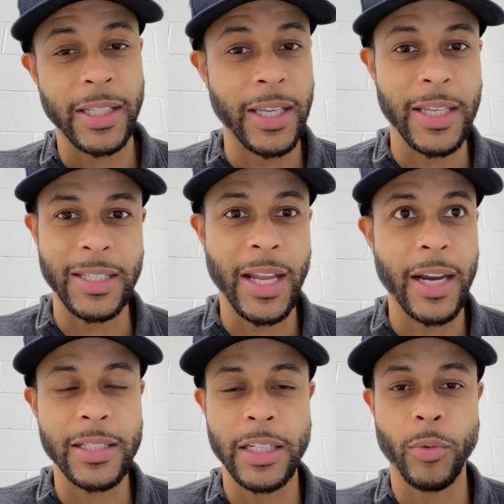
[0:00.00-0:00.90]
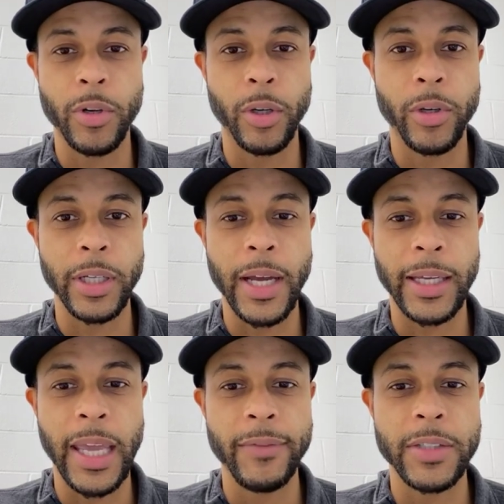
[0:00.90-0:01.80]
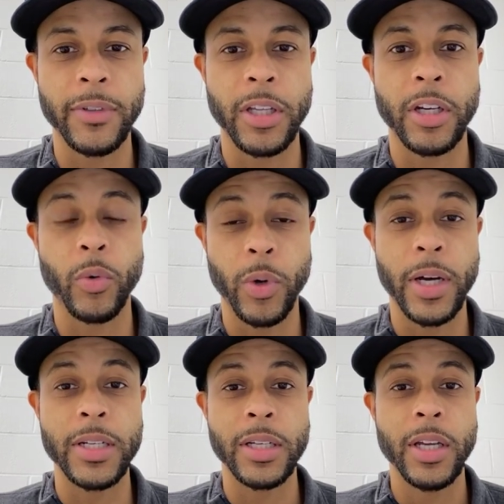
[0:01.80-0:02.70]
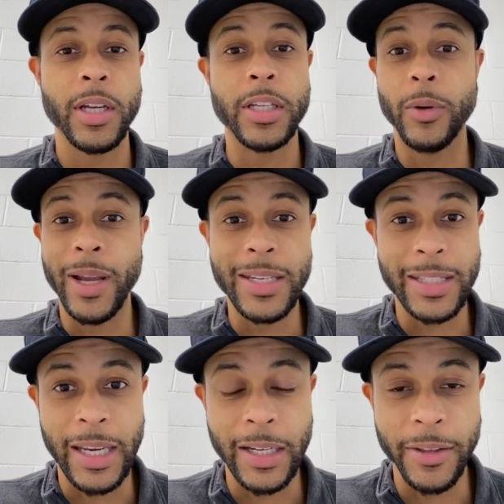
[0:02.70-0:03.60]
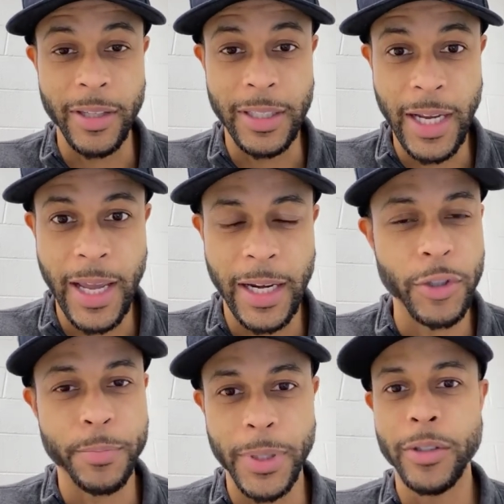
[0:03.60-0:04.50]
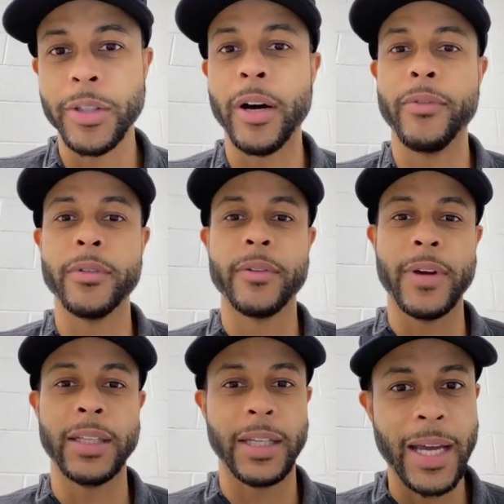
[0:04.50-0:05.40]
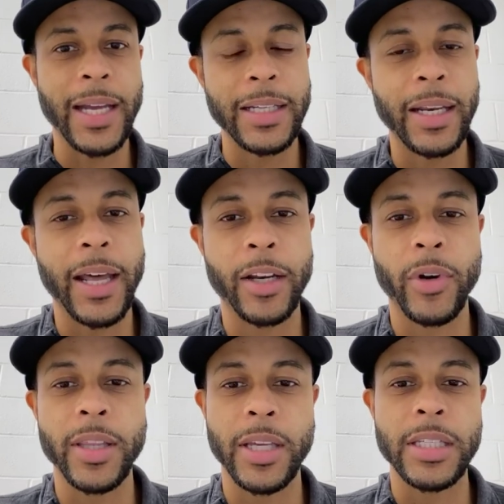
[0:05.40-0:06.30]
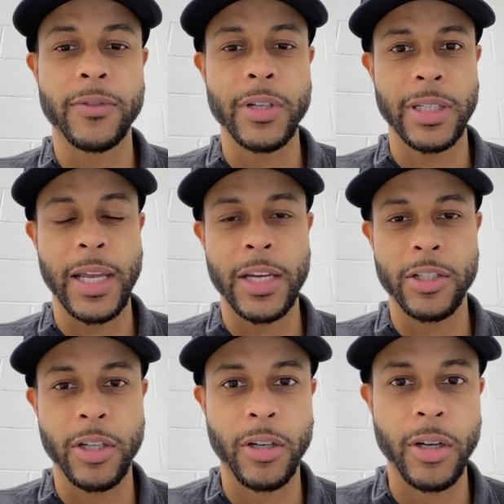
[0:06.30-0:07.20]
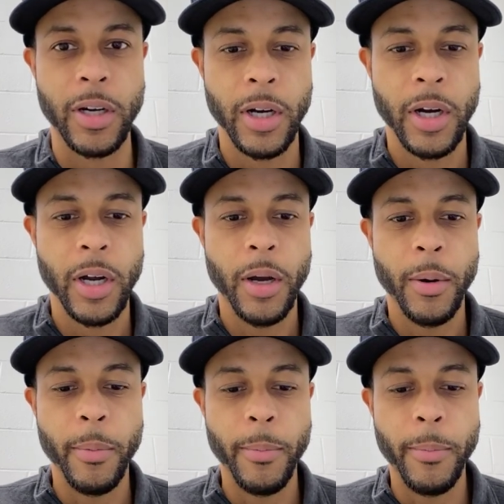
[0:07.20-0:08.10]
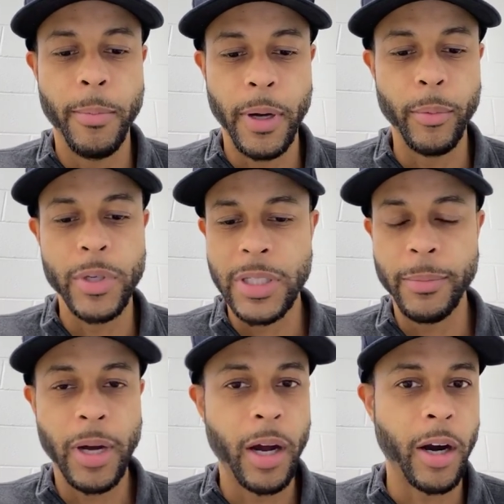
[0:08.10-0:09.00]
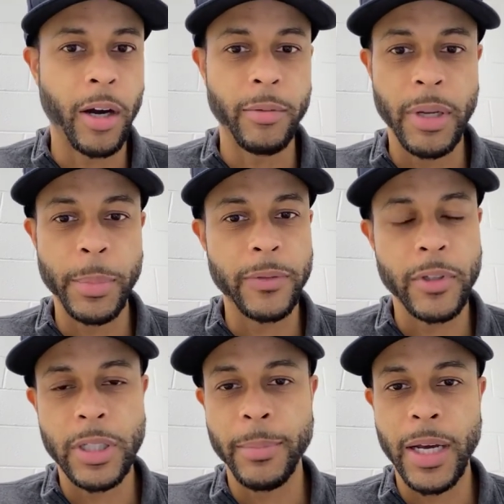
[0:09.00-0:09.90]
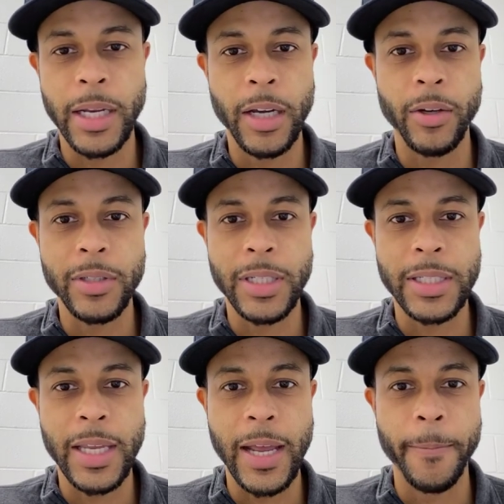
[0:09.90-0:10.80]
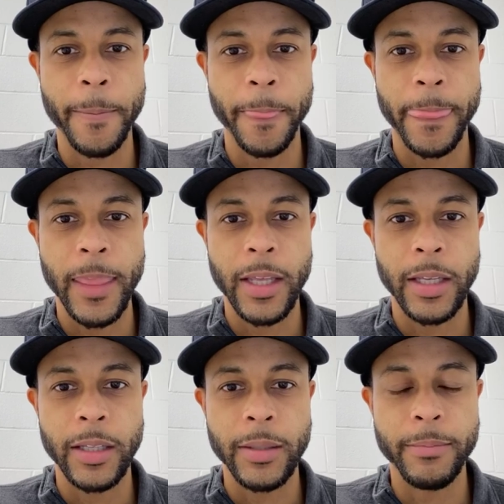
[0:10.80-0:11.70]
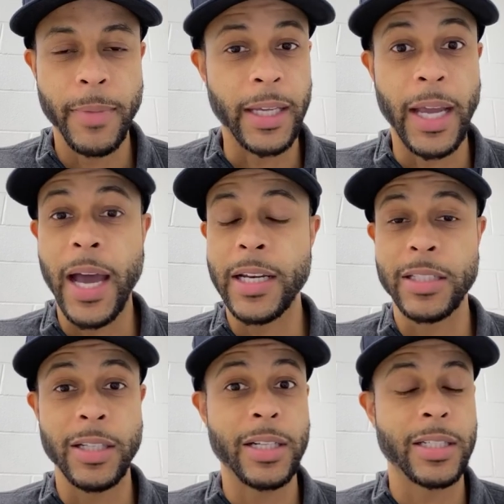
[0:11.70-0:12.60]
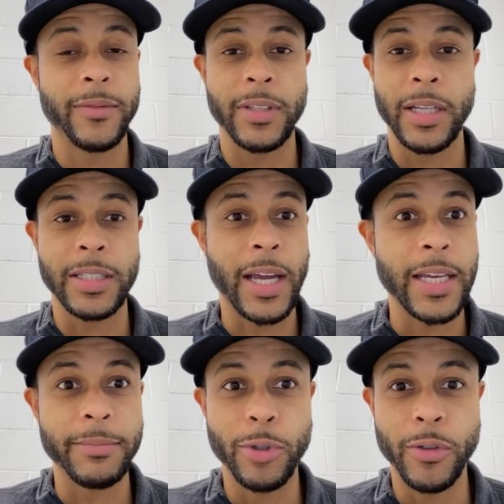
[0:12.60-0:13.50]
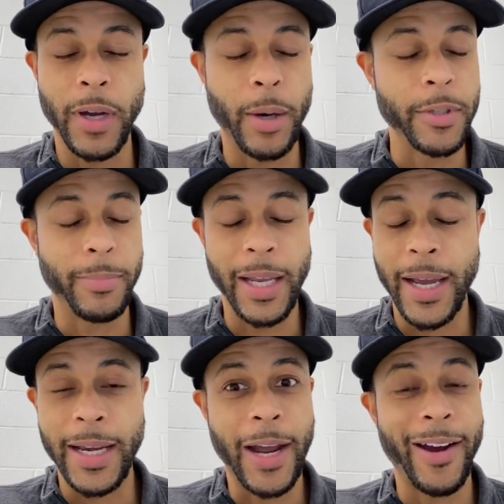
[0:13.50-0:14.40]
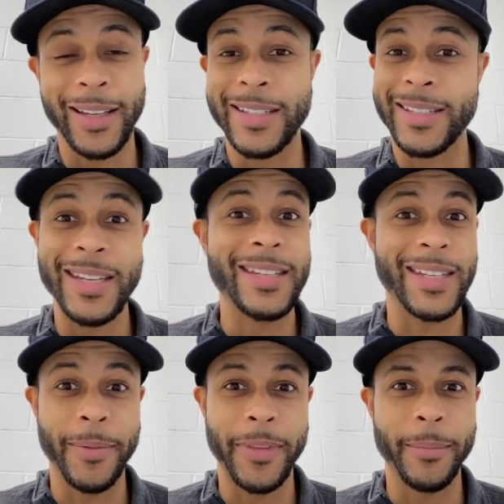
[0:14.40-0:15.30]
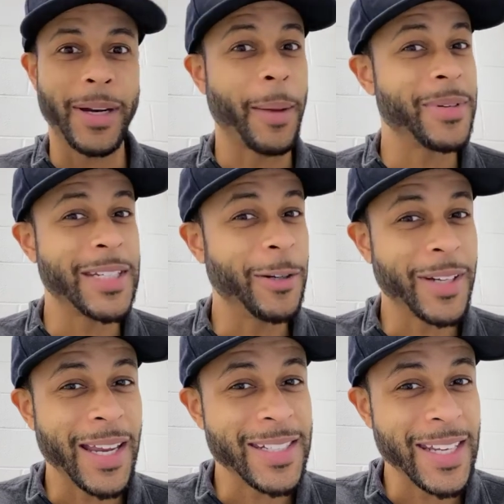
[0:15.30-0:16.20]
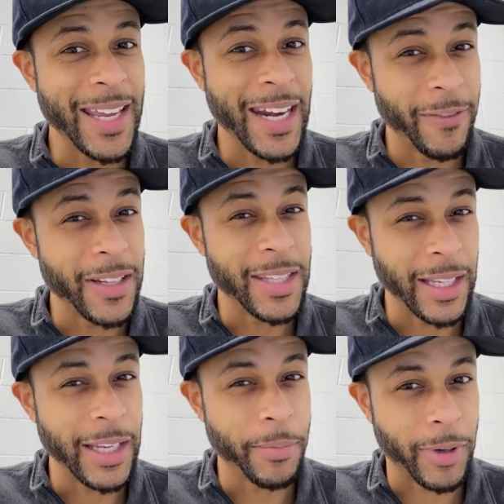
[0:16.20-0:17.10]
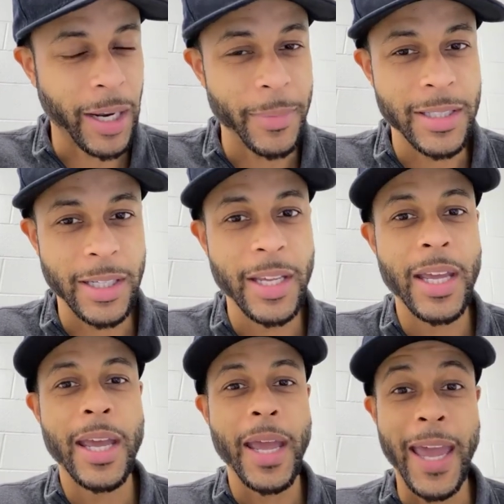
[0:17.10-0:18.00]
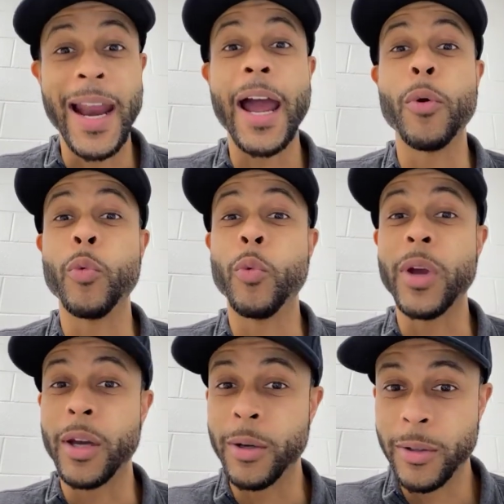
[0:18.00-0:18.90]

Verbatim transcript: gets. And honestly, the word the Lord that God gave us for the year was, you ain't seen nothing yet. And it was built off of the fact that God did a lot of great things for us last year. But what's in my heart, maybe it's for somebody else, is that, man, God has done some things. God's moved. I was blind, now I can see something. But I'm still not seeing everything He promised. And I will.